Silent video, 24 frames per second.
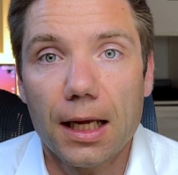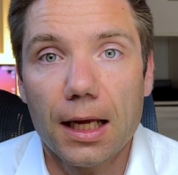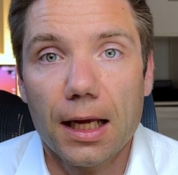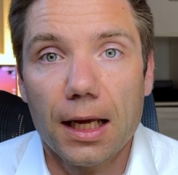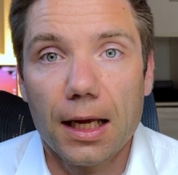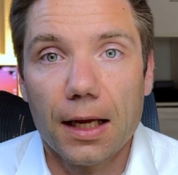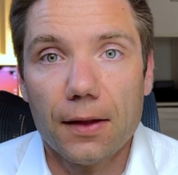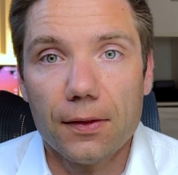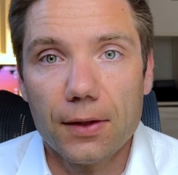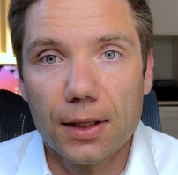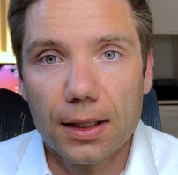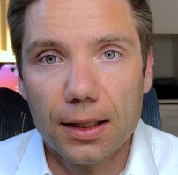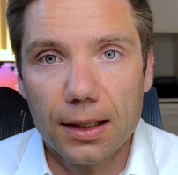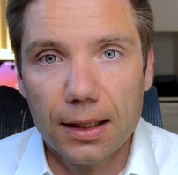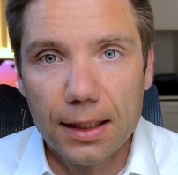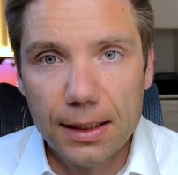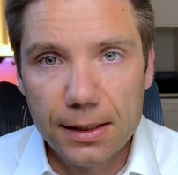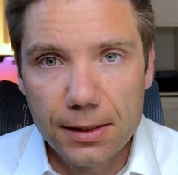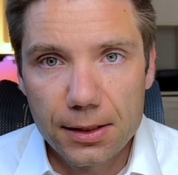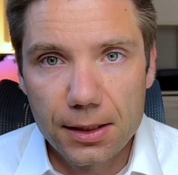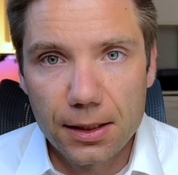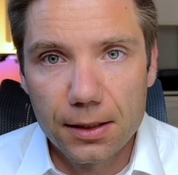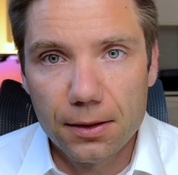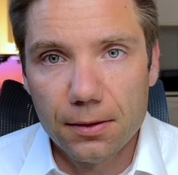And then
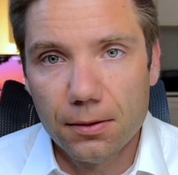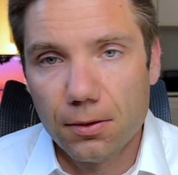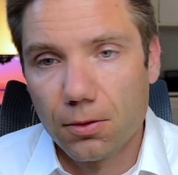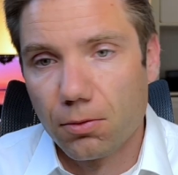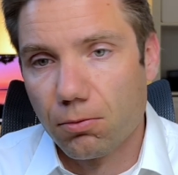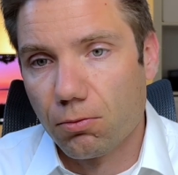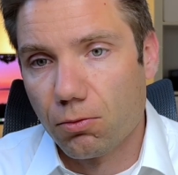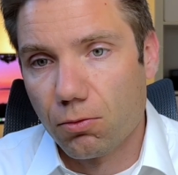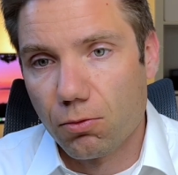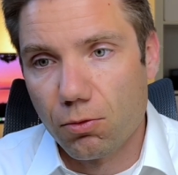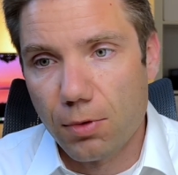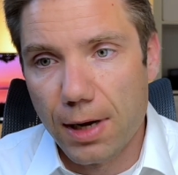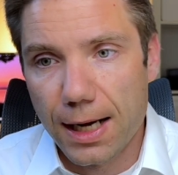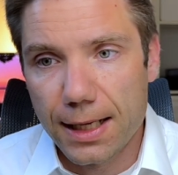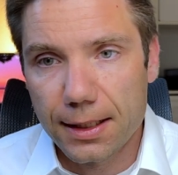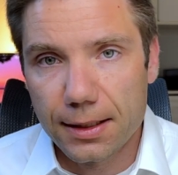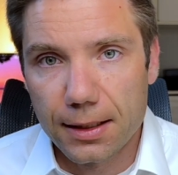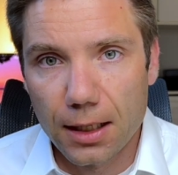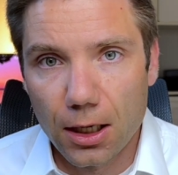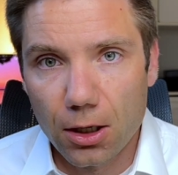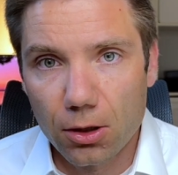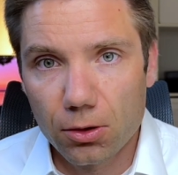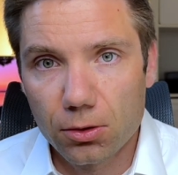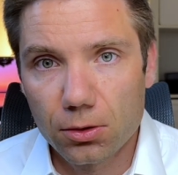listen, write
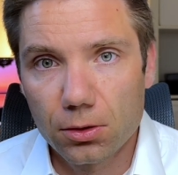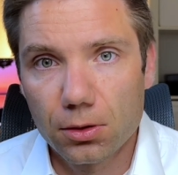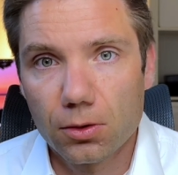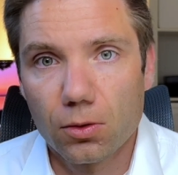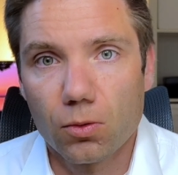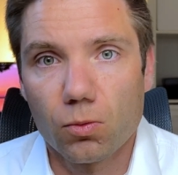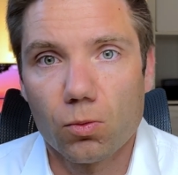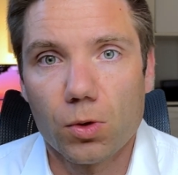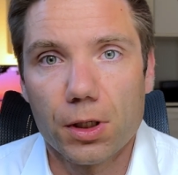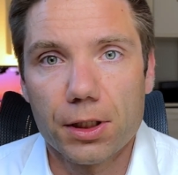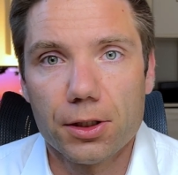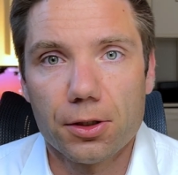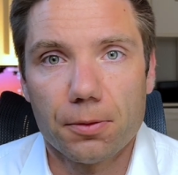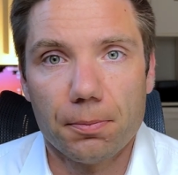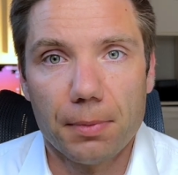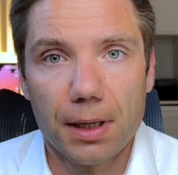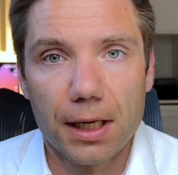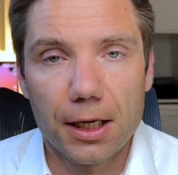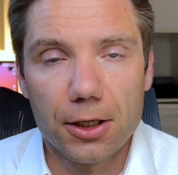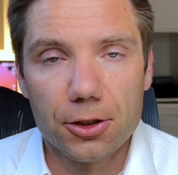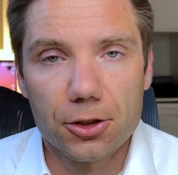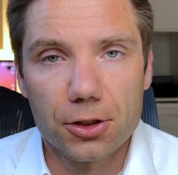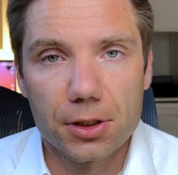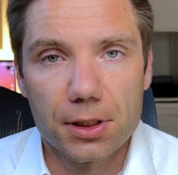down what your
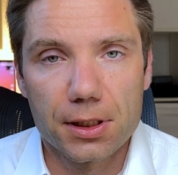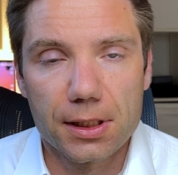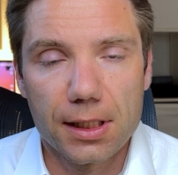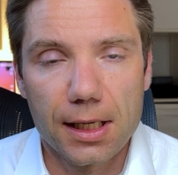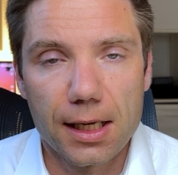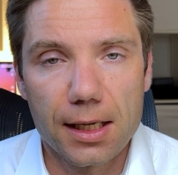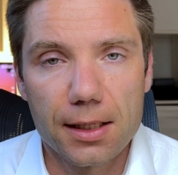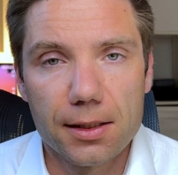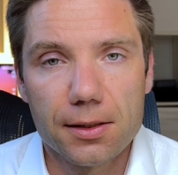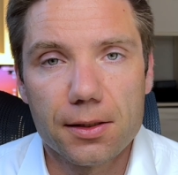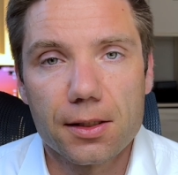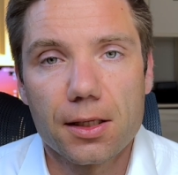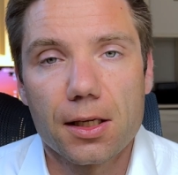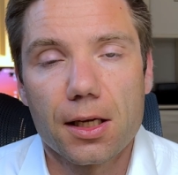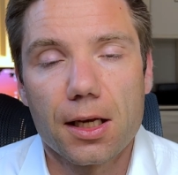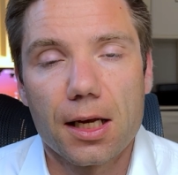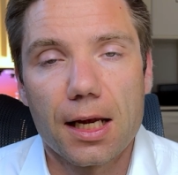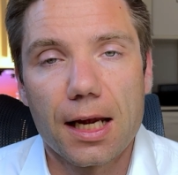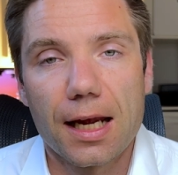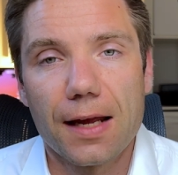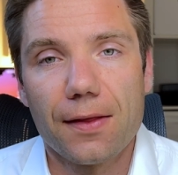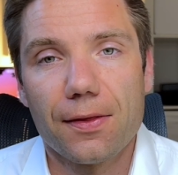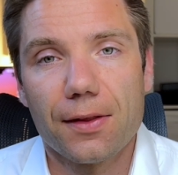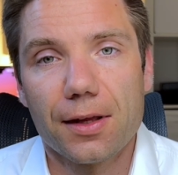manager says,
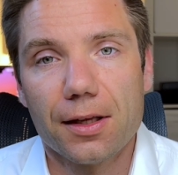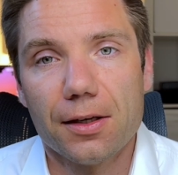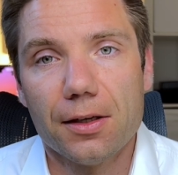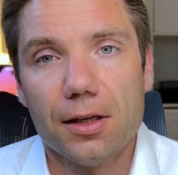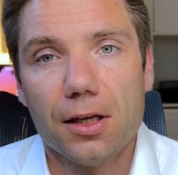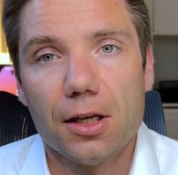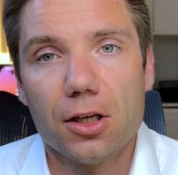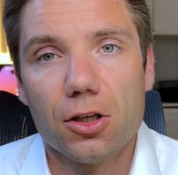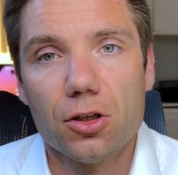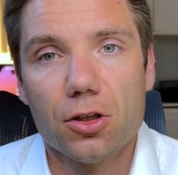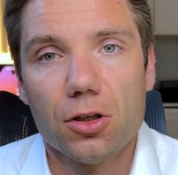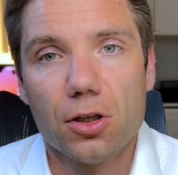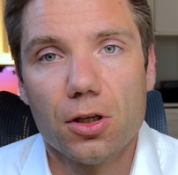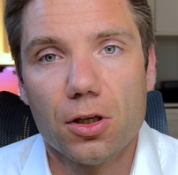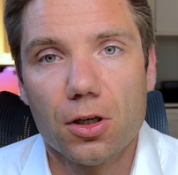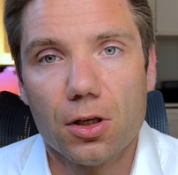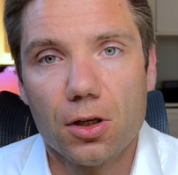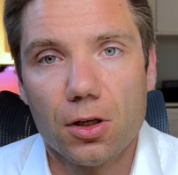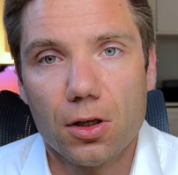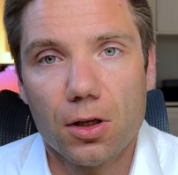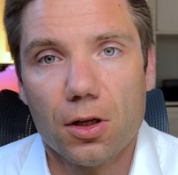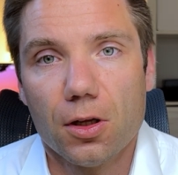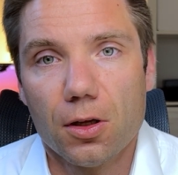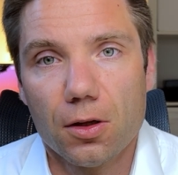and then
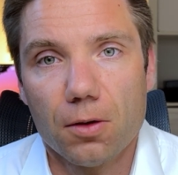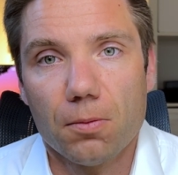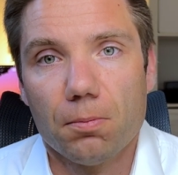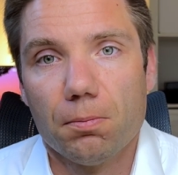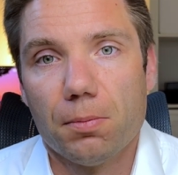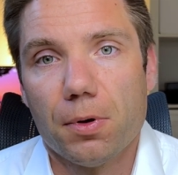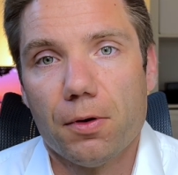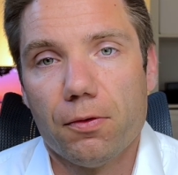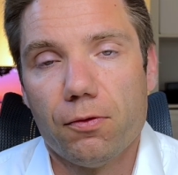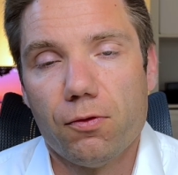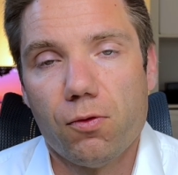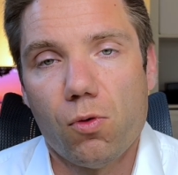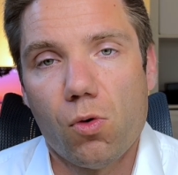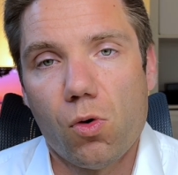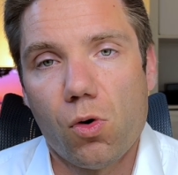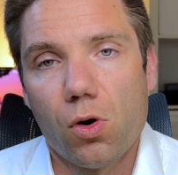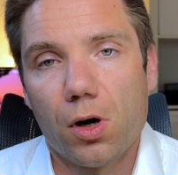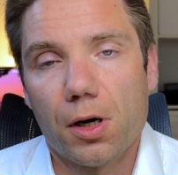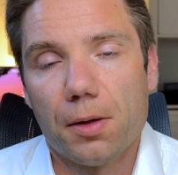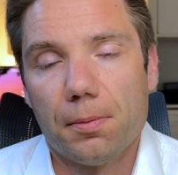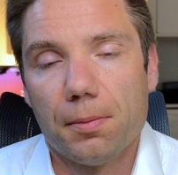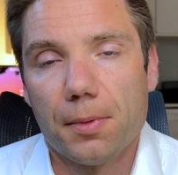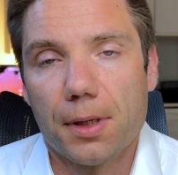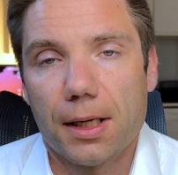
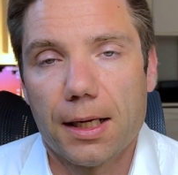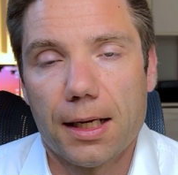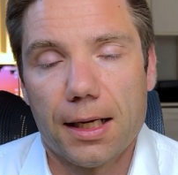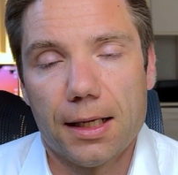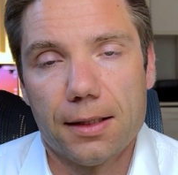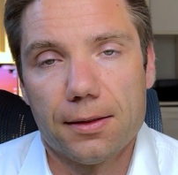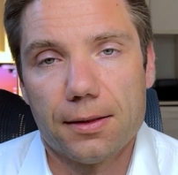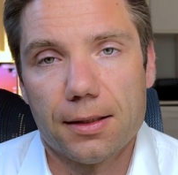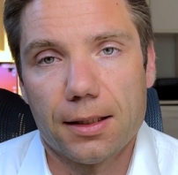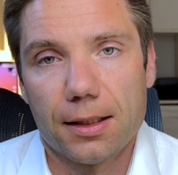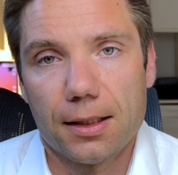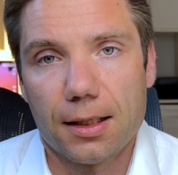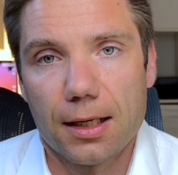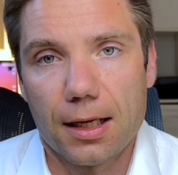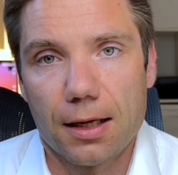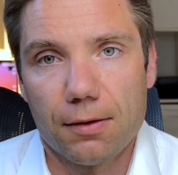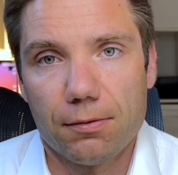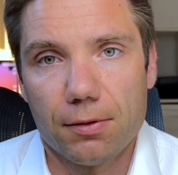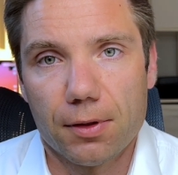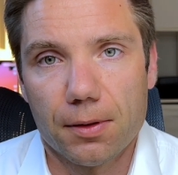perform at that level.